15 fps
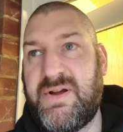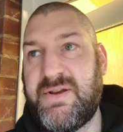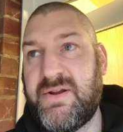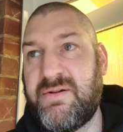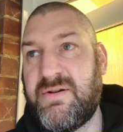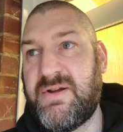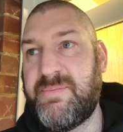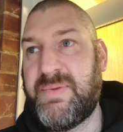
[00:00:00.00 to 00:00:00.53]
I
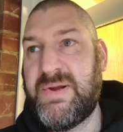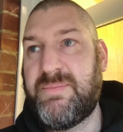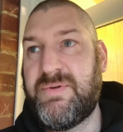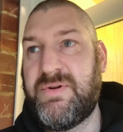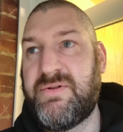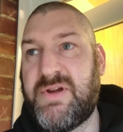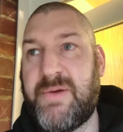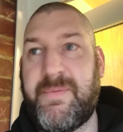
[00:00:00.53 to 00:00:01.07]
don't like
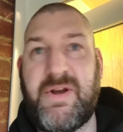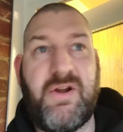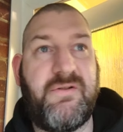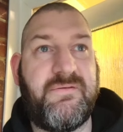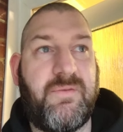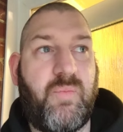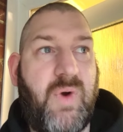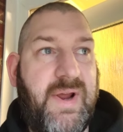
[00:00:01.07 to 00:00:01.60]
people who come in
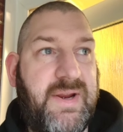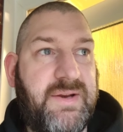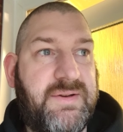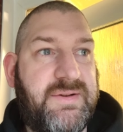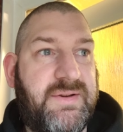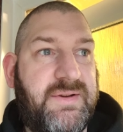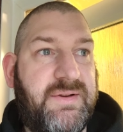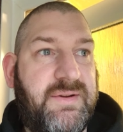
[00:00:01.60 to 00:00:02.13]

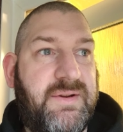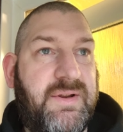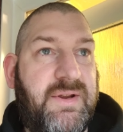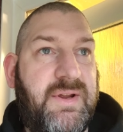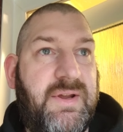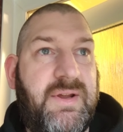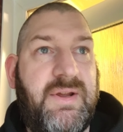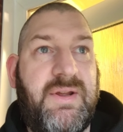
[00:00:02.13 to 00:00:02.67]
overweight,
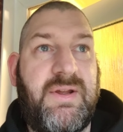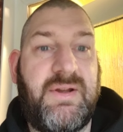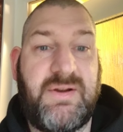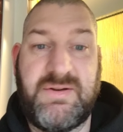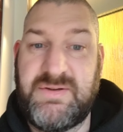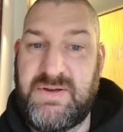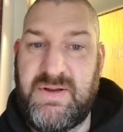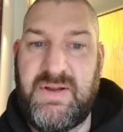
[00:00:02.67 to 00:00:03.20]

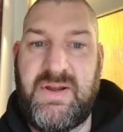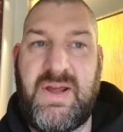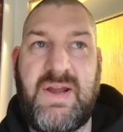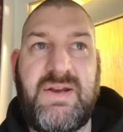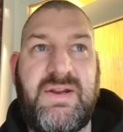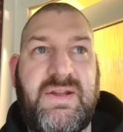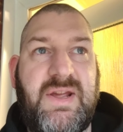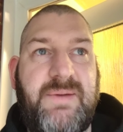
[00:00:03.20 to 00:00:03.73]
because he
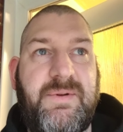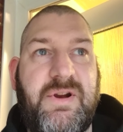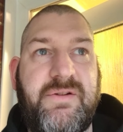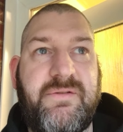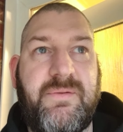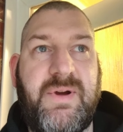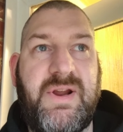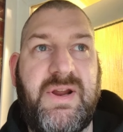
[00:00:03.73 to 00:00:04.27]
came in
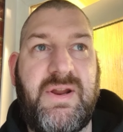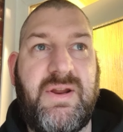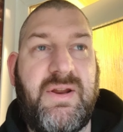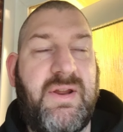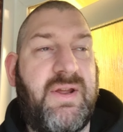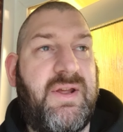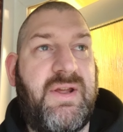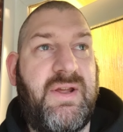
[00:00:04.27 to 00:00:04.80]
overweight
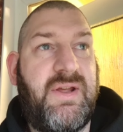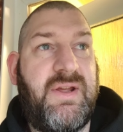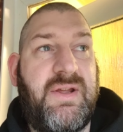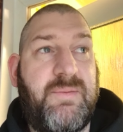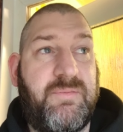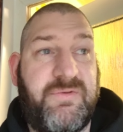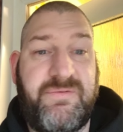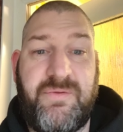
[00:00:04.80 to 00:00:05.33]

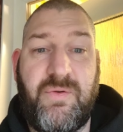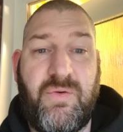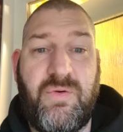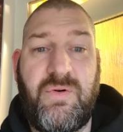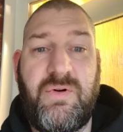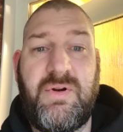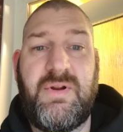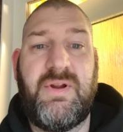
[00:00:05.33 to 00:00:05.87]

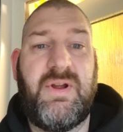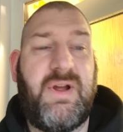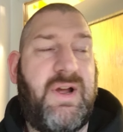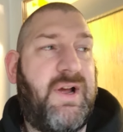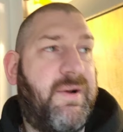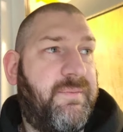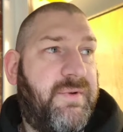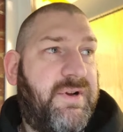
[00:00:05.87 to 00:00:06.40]
before.
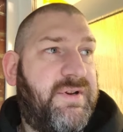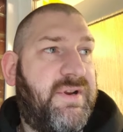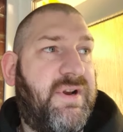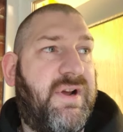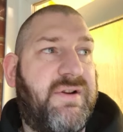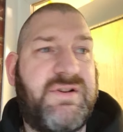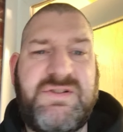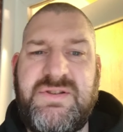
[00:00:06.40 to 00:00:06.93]
I don't
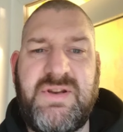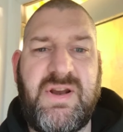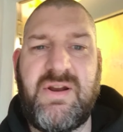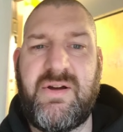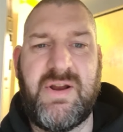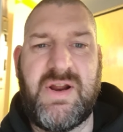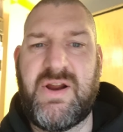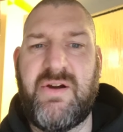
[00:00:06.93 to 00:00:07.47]
know, I just didn't
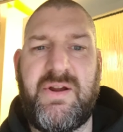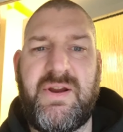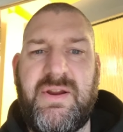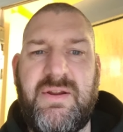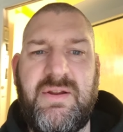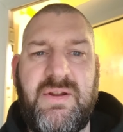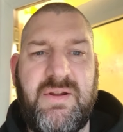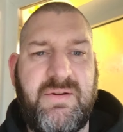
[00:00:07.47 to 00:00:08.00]
like the guy.
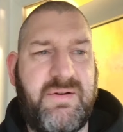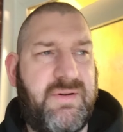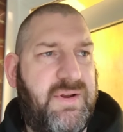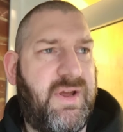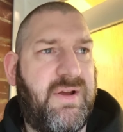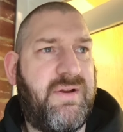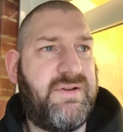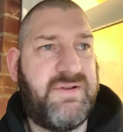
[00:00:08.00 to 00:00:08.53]

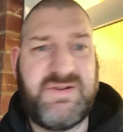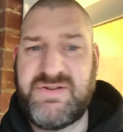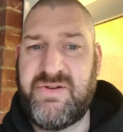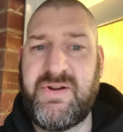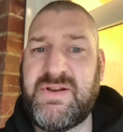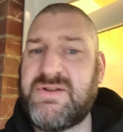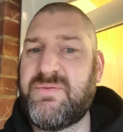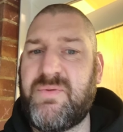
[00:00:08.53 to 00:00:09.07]
You know, he's
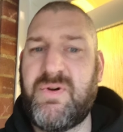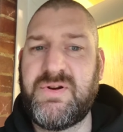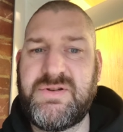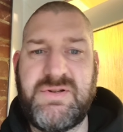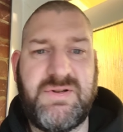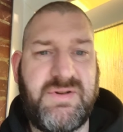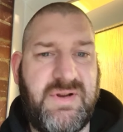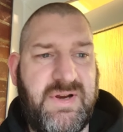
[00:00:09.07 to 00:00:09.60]
exciting to
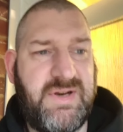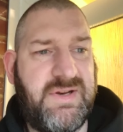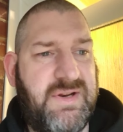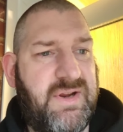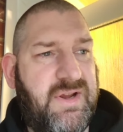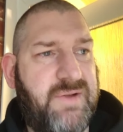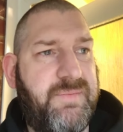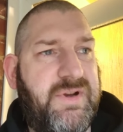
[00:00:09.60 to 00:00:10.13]
watch and he
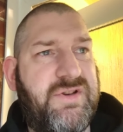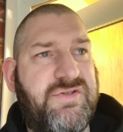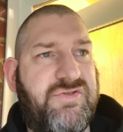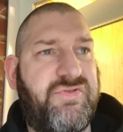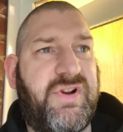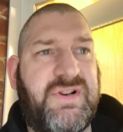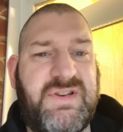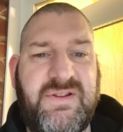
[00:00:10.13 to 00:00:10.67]
can be
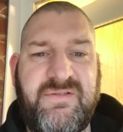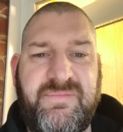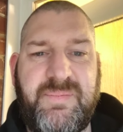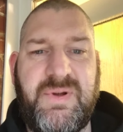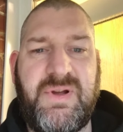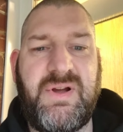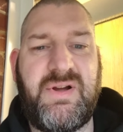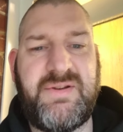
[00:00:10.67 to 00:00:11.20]
destructive,
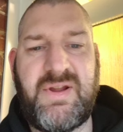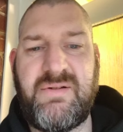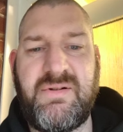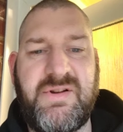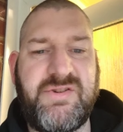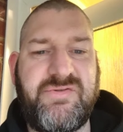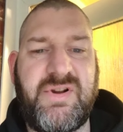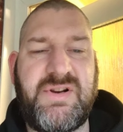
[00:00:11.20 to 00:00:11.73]
but I don't
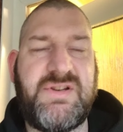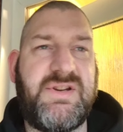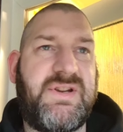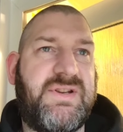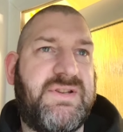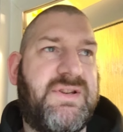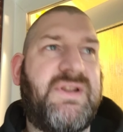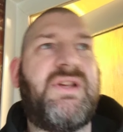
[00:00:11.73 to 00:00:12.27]
like drug
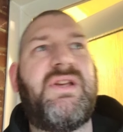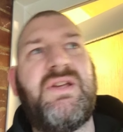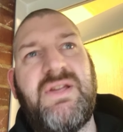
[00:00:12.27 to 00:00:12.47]
cheats.